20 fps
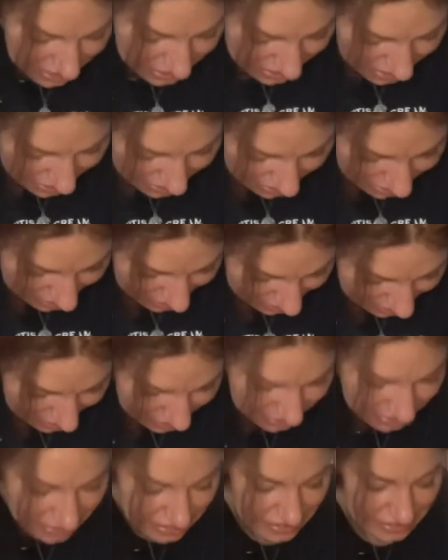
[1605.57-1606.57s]

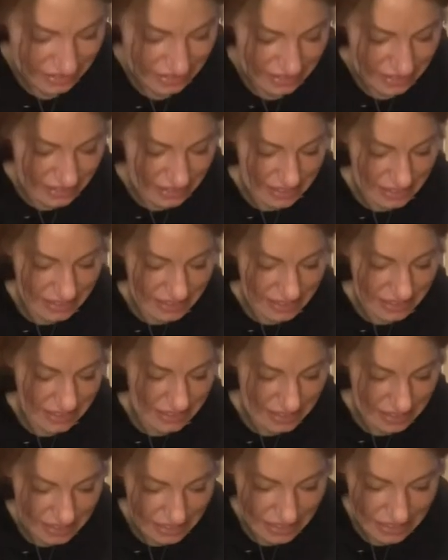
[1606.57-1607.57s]

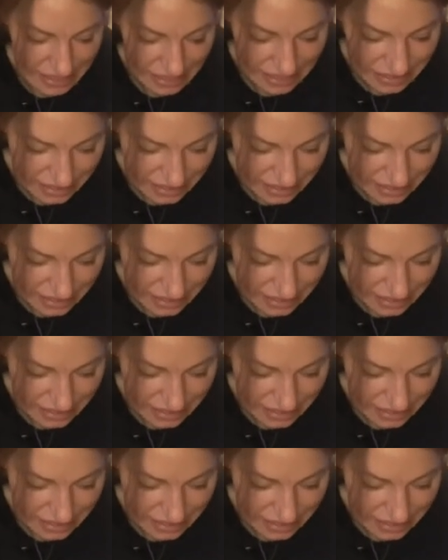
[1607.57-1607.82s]
(no one is talking)